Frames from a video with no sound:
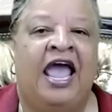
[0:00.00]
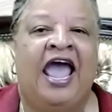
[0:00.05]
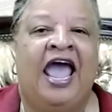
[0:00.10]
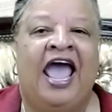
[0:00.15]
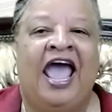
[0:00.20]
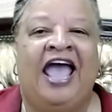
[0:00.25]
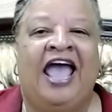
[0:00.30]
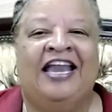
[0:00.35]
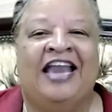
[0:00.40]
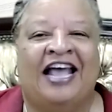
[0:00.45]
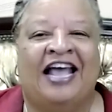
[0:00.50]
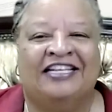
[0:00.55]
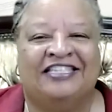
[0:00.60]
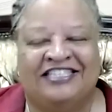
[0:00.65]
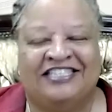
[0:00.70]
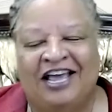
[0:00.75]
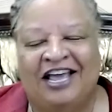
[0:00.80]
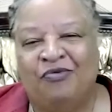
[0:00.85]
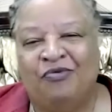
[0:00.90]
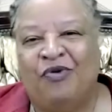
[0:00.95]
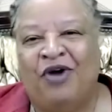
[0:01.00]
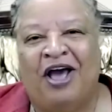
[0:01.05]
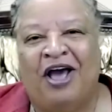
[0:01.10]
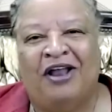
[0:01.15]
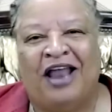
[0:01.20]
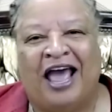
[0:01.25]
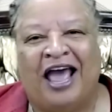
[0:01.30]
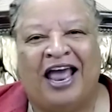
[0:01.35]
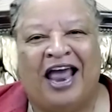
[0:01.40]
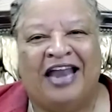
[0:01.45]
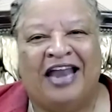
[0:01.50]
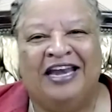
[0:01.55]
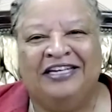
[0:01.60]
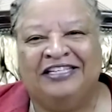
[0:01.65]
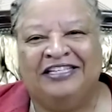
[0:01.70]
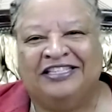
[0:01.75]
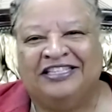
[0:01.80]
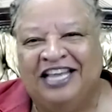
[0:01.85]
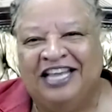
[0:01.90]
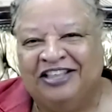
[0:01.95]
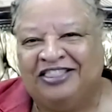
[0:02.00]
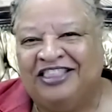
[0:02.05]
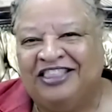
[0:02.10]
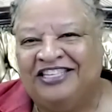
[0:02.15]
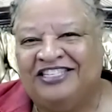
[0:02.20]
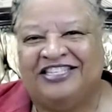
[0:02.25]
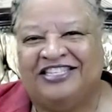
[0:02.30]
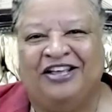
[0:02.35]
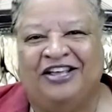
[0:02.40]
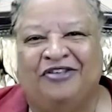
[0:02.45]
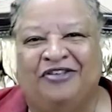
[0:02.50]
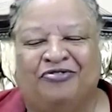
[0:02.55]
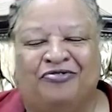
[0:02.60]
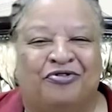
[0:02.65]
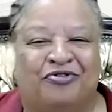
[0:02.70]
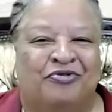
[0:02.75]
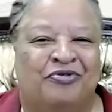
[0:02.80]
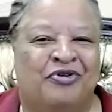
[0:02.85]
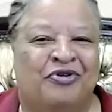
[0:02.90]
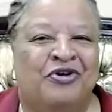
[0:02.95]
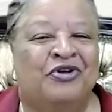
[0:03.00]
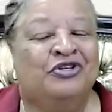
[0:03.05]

And I said, well, I need to think this thing through.